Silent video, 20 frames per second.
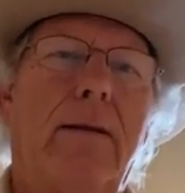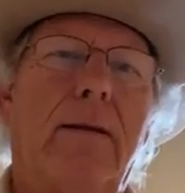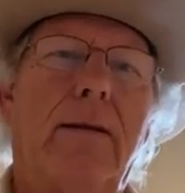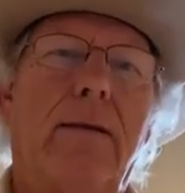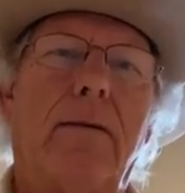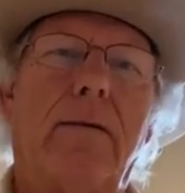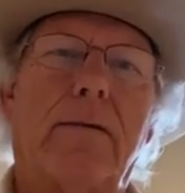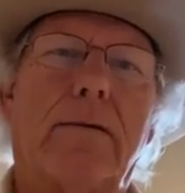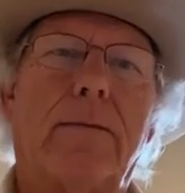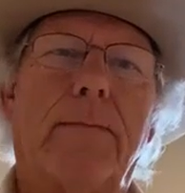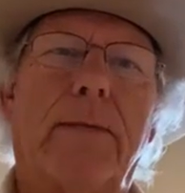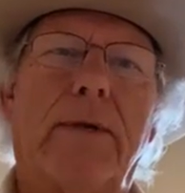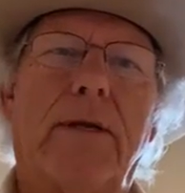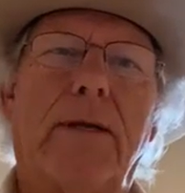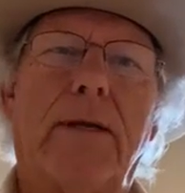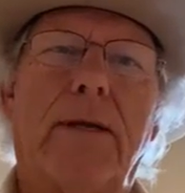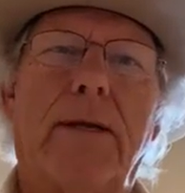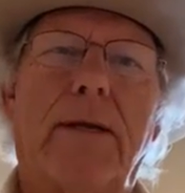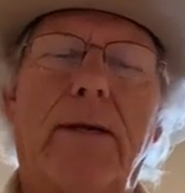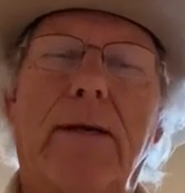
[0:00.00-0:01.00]
and
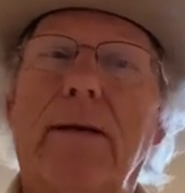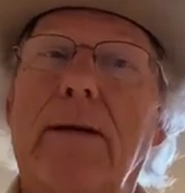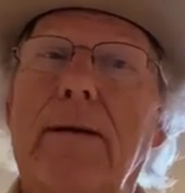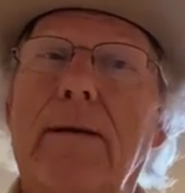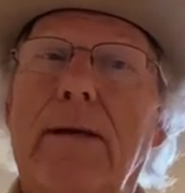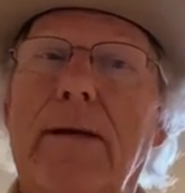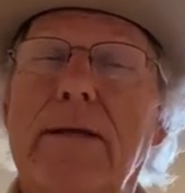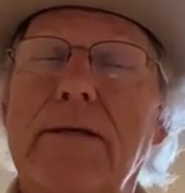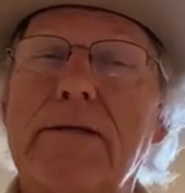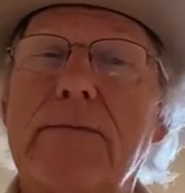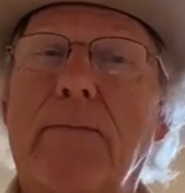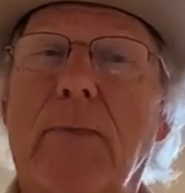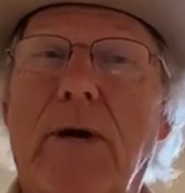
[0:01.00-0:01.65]
ultimately into his